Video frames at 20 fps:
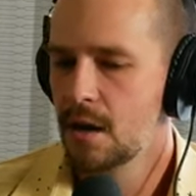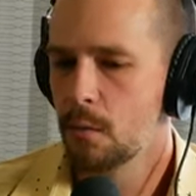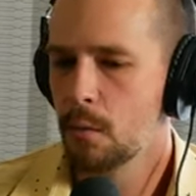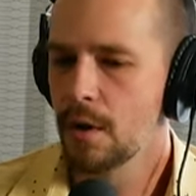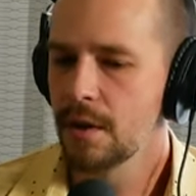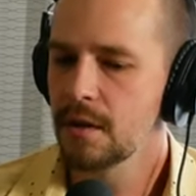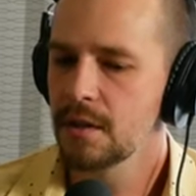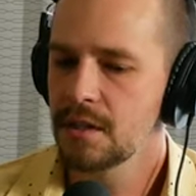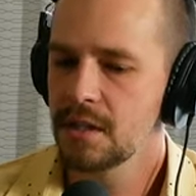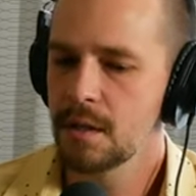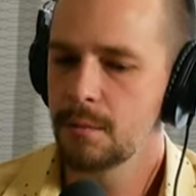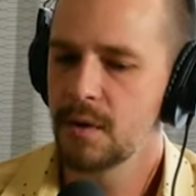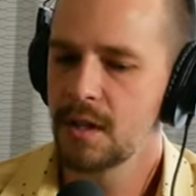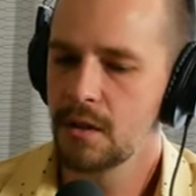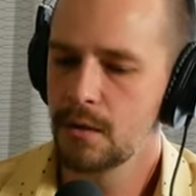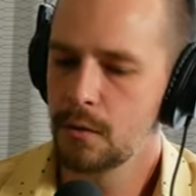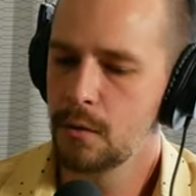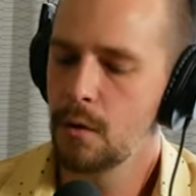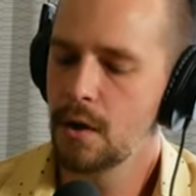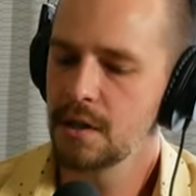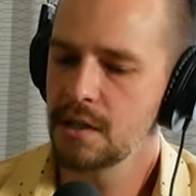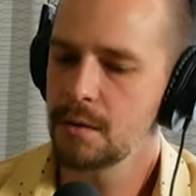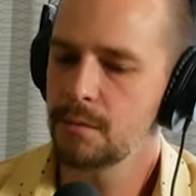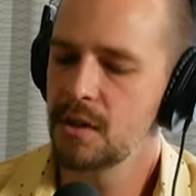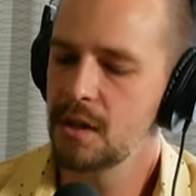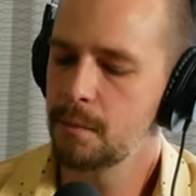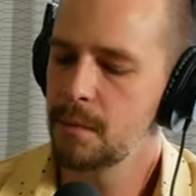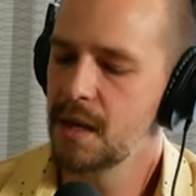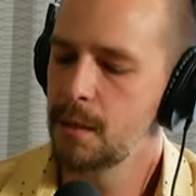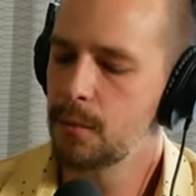What are some of the, who are some
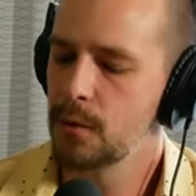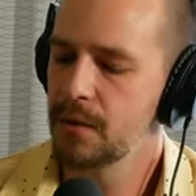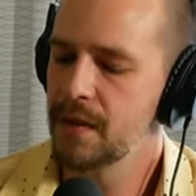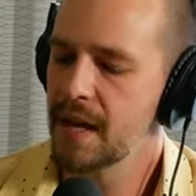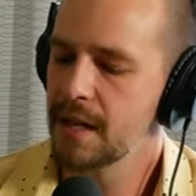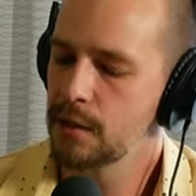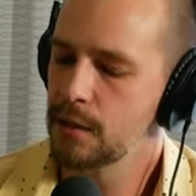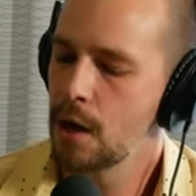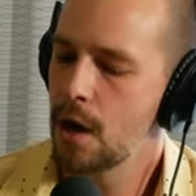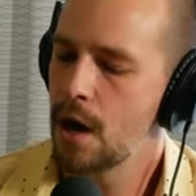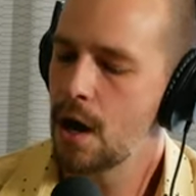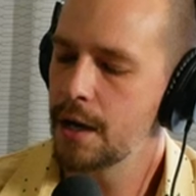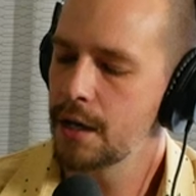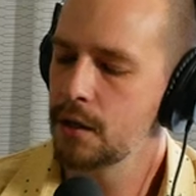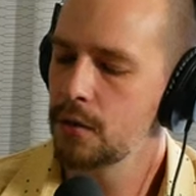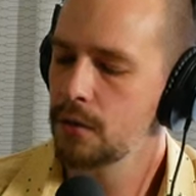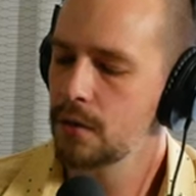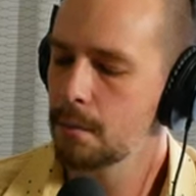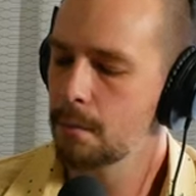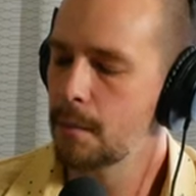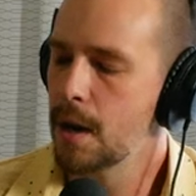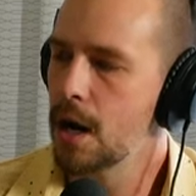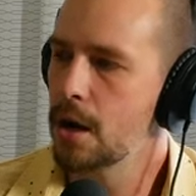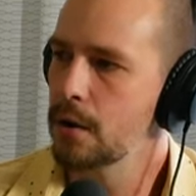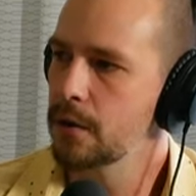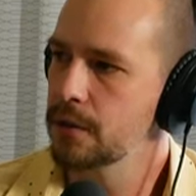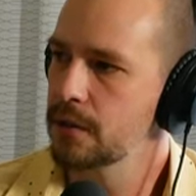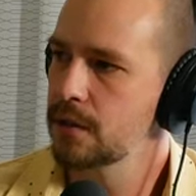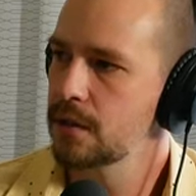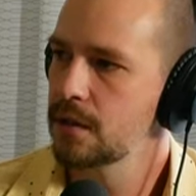of the people that taught you the
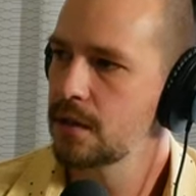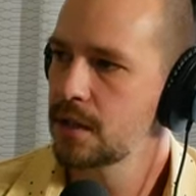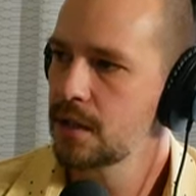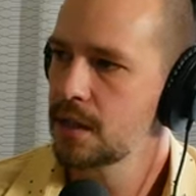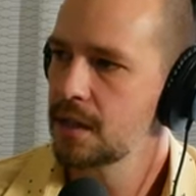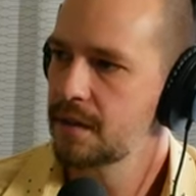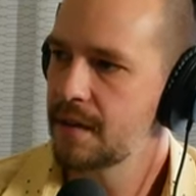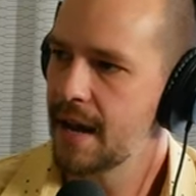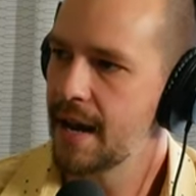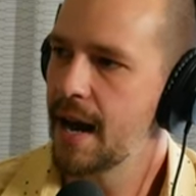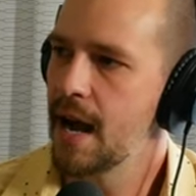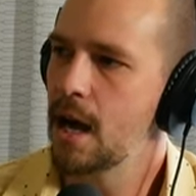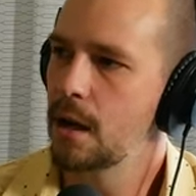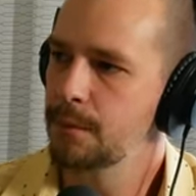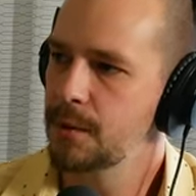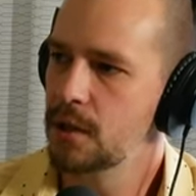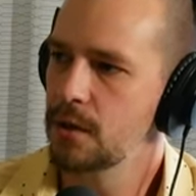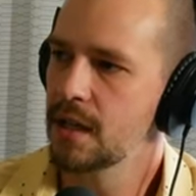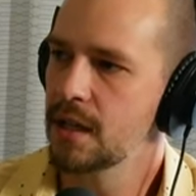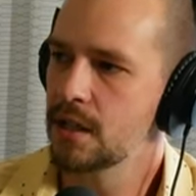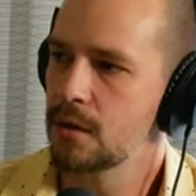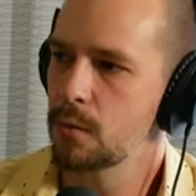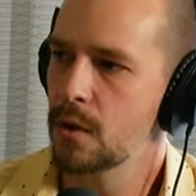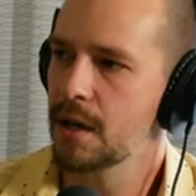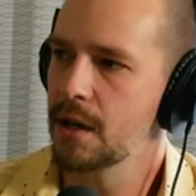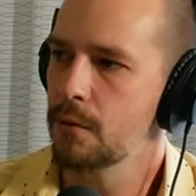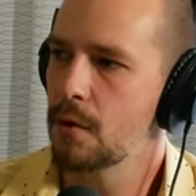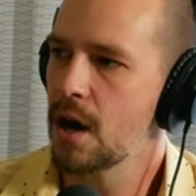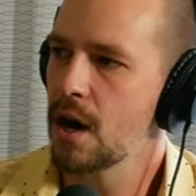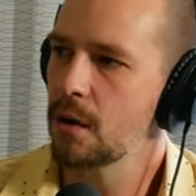most that helped you get to
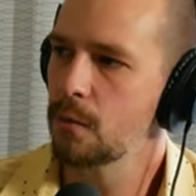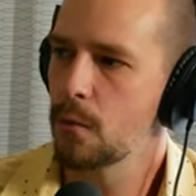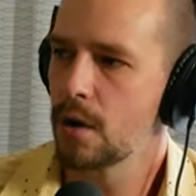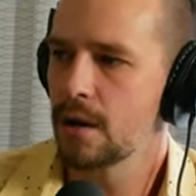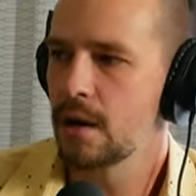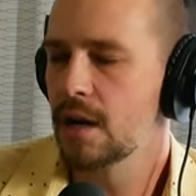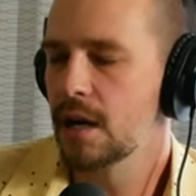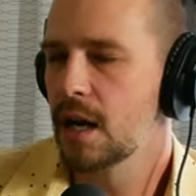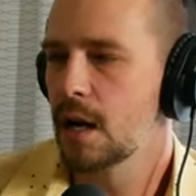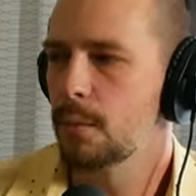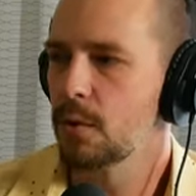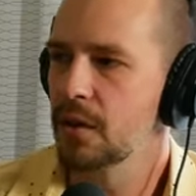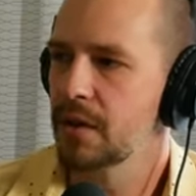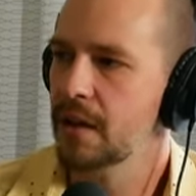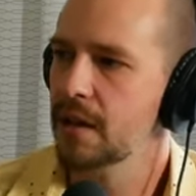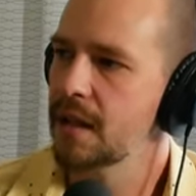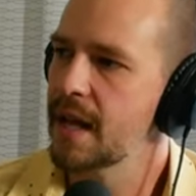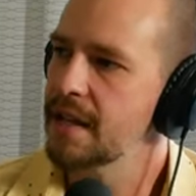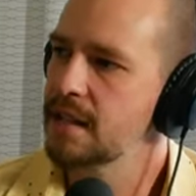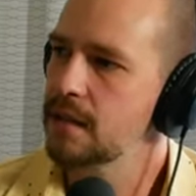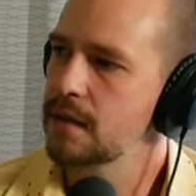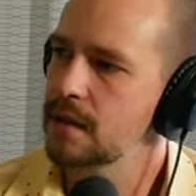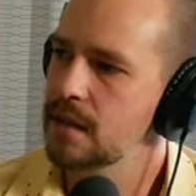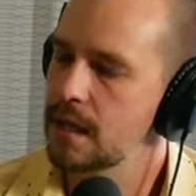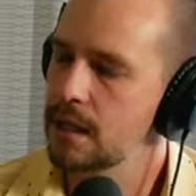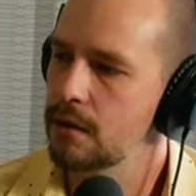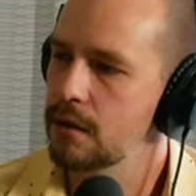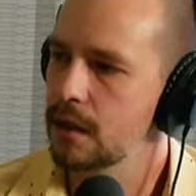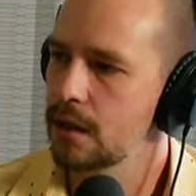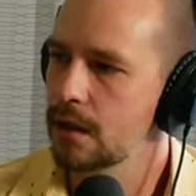where you are, and what are a couple of the lessons
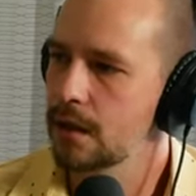that you had